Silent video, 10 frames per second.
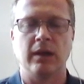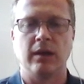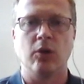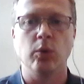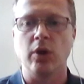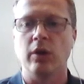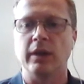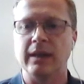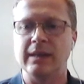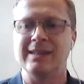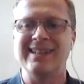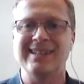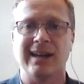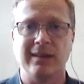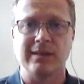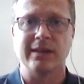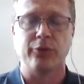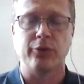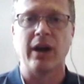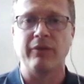cold calling is inside the
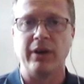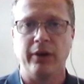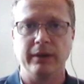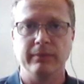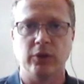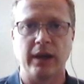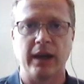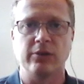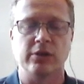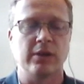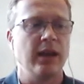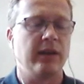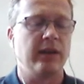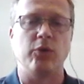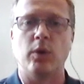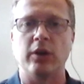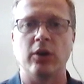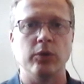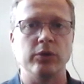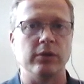705 area. Okay, just if you want to
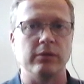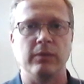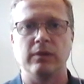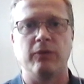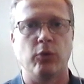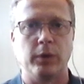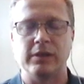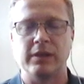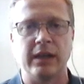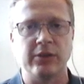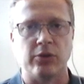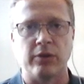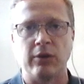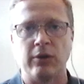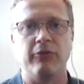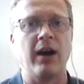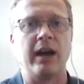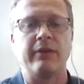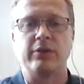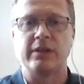go to 416 or
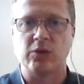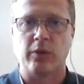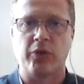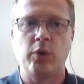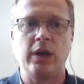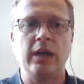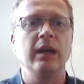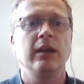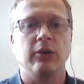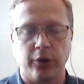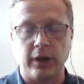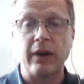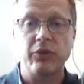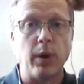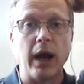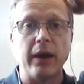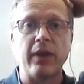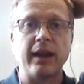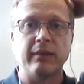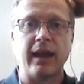905 or 613, you're going to have to buy
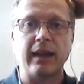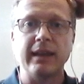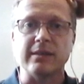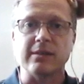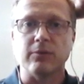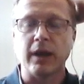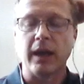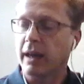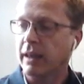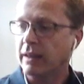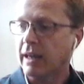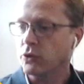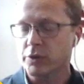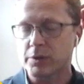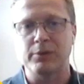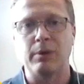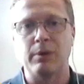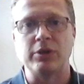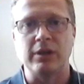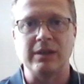that list. Okay, and the annual
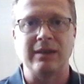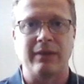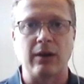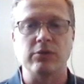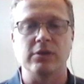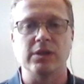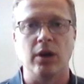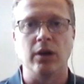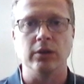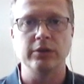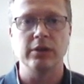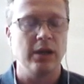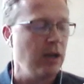subscription is in the thousands of dollars.